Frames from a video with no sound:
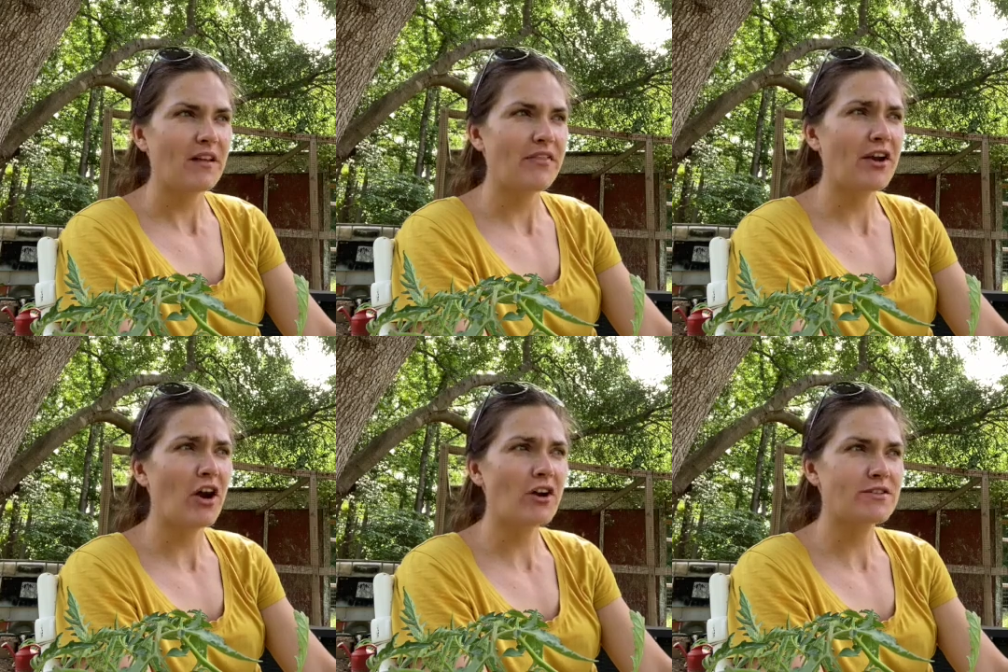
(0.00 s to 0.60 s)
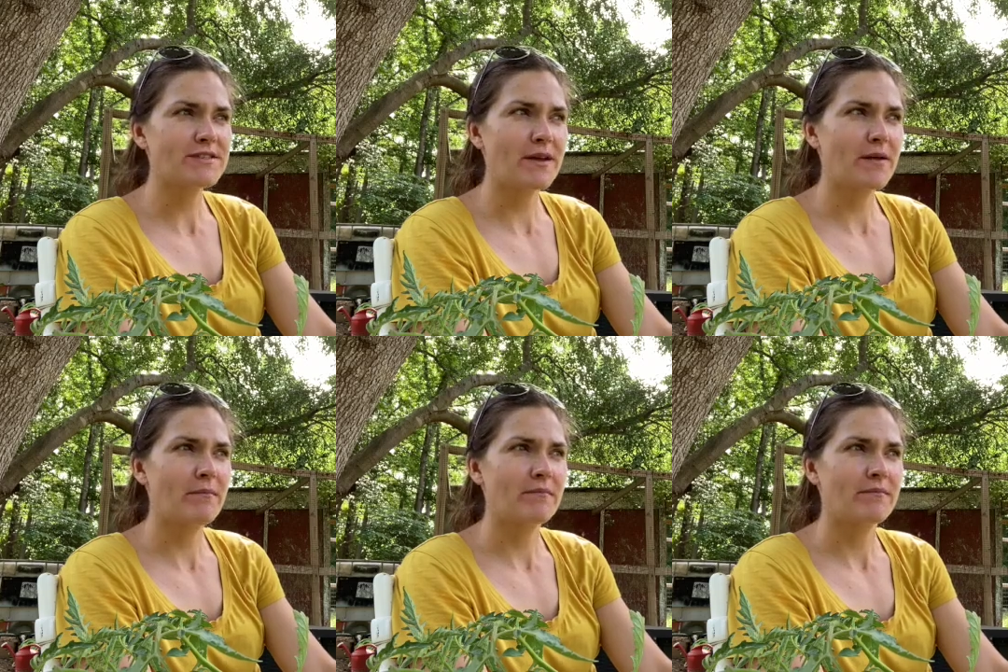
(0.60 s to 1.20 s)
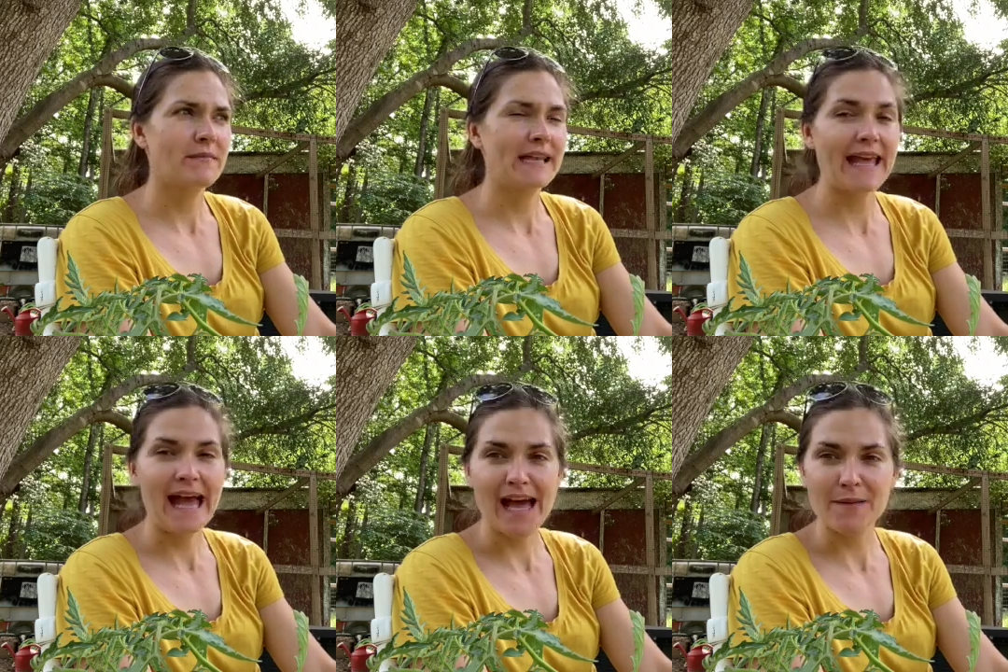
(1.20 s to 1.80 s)
There are some
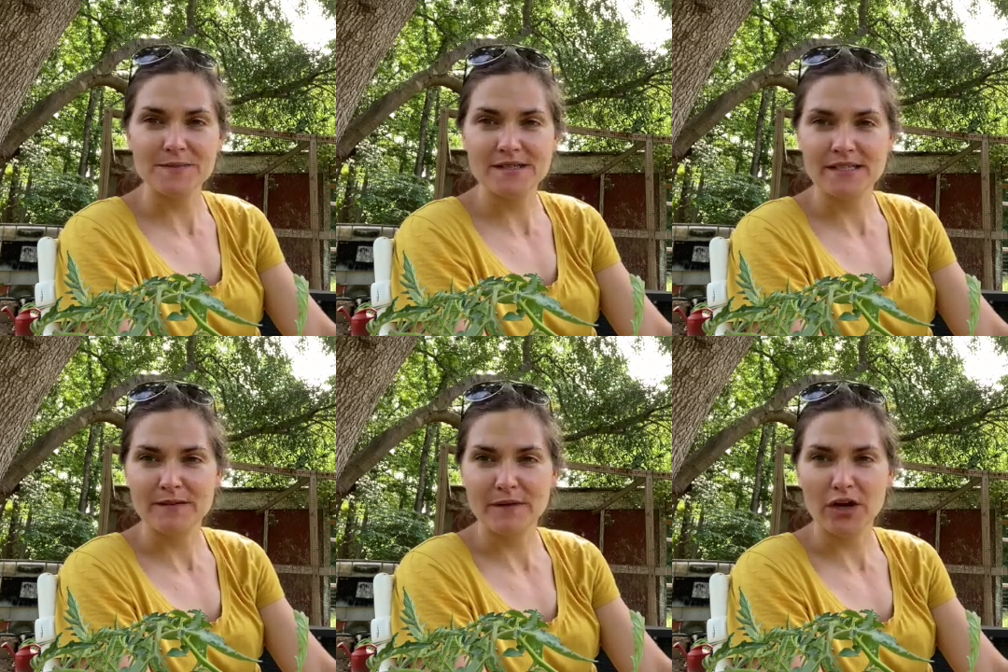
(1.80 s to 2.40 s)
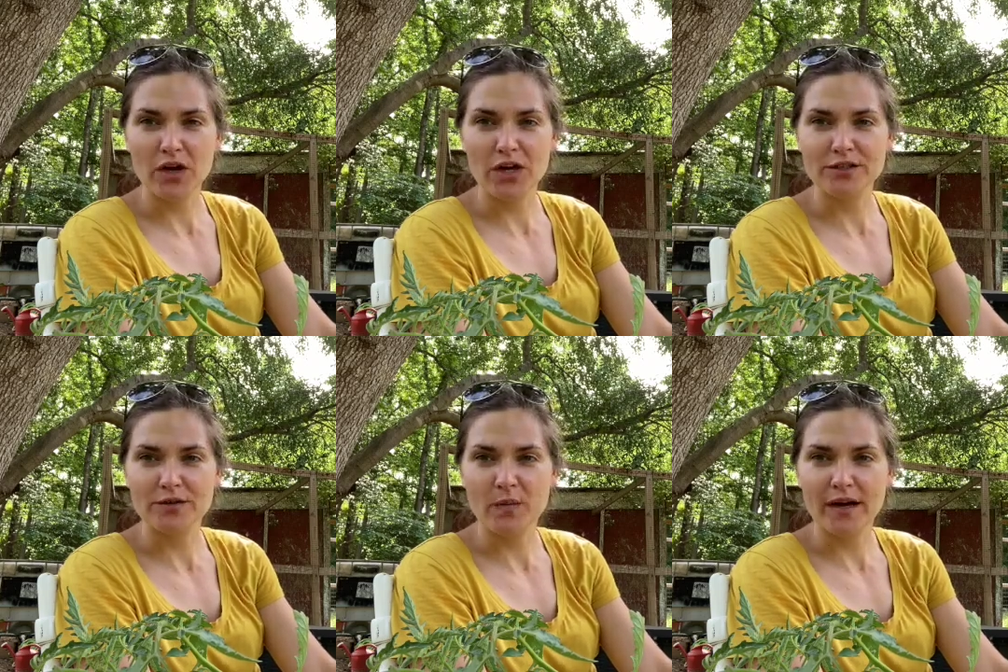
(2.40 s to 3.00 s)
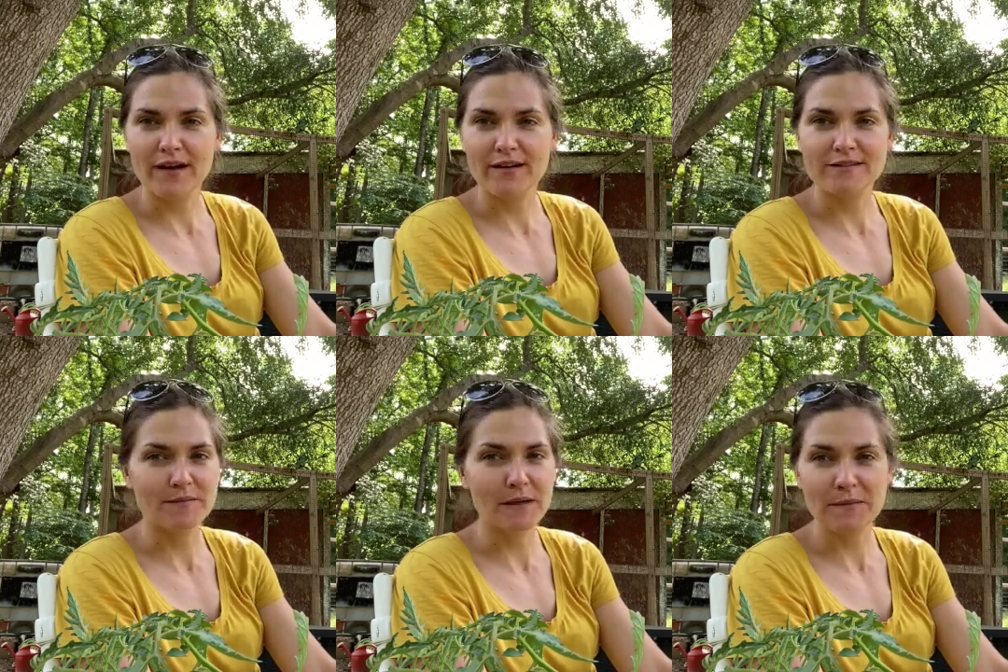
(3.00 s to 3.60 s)
gaps in my garden where
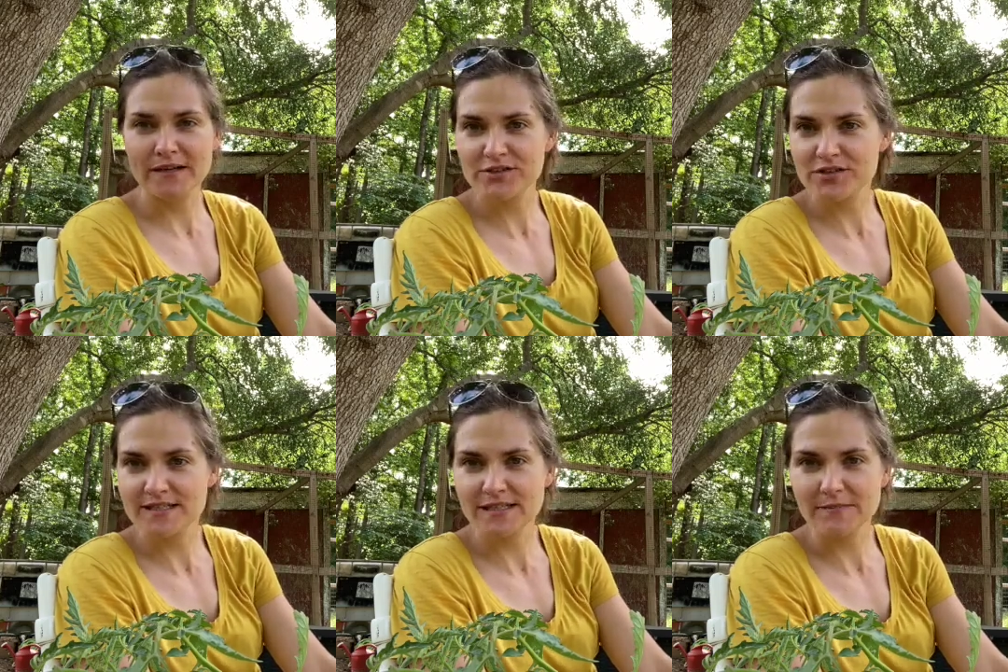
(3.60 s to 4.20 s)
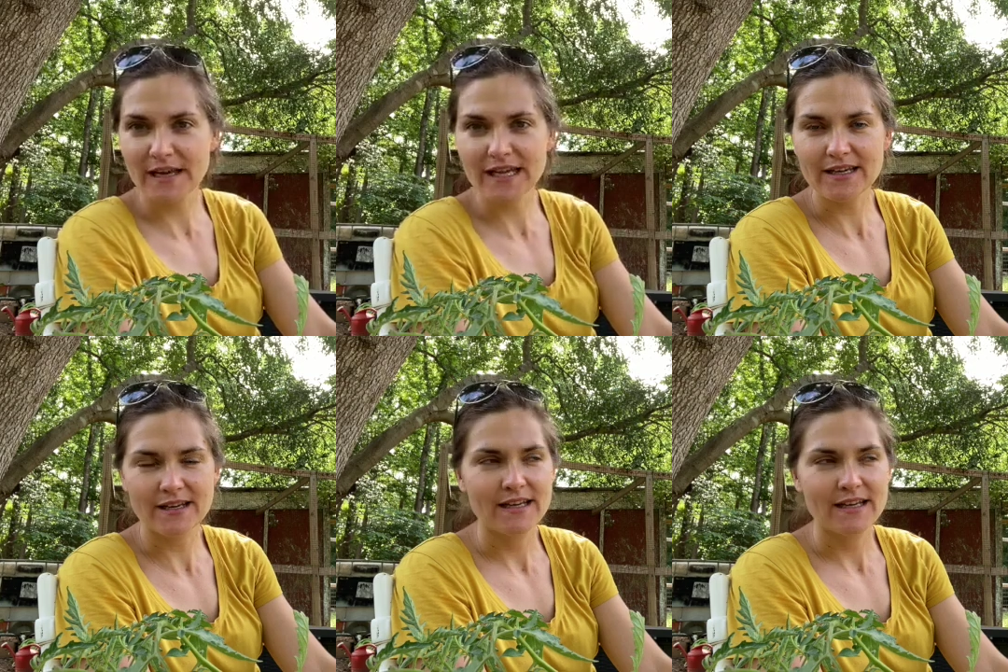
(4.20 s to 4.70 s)
tomato plants just didn't make it,